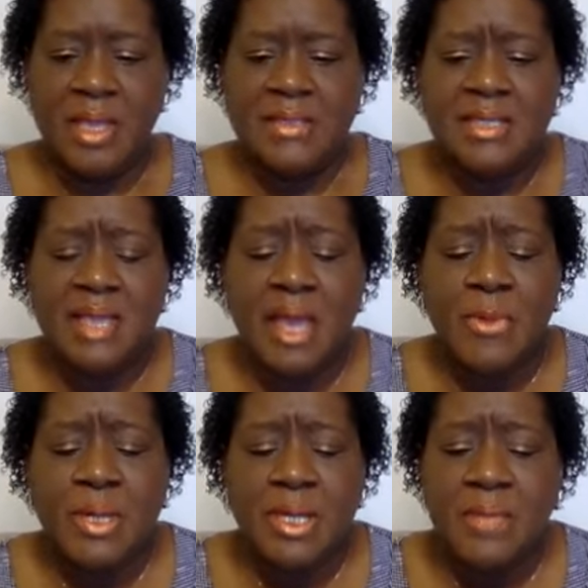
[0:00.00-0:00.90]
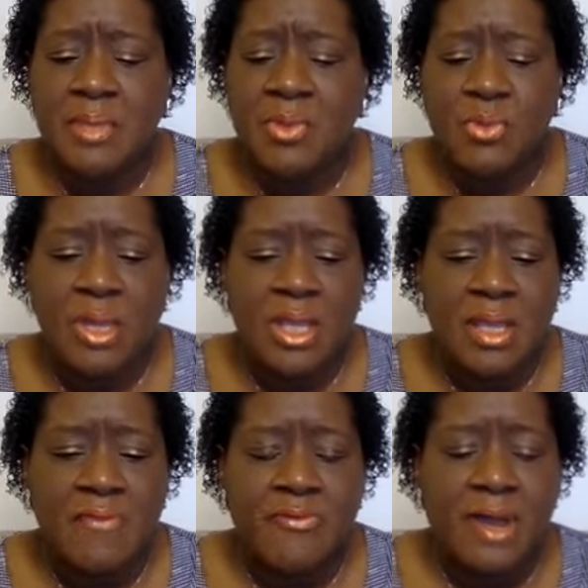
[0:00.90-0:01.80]
Today we're going to be
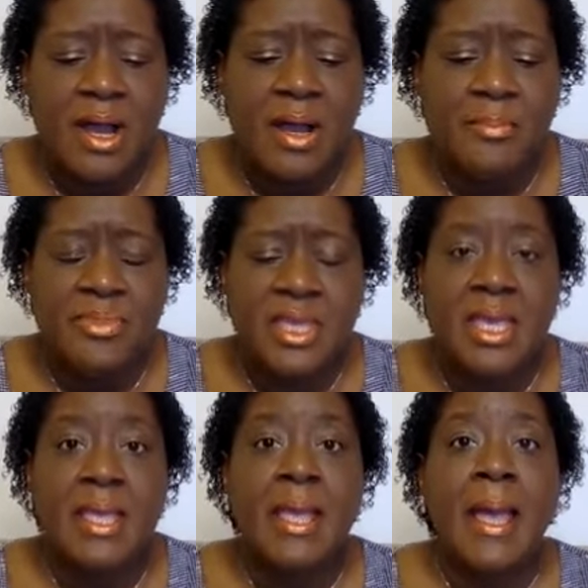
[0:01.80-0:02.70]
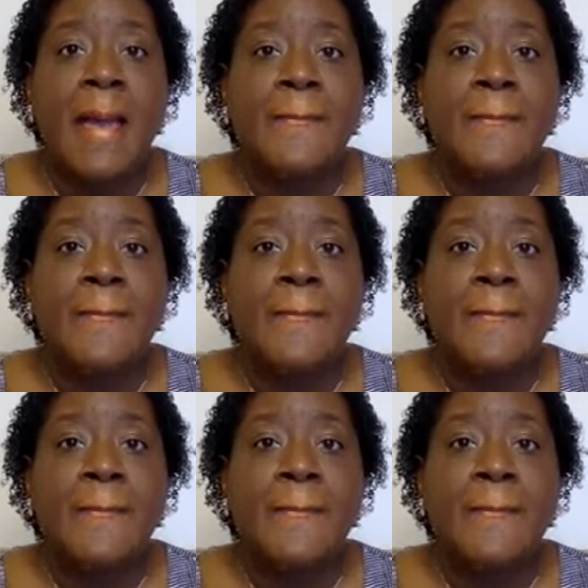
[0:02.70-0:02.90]
reading from the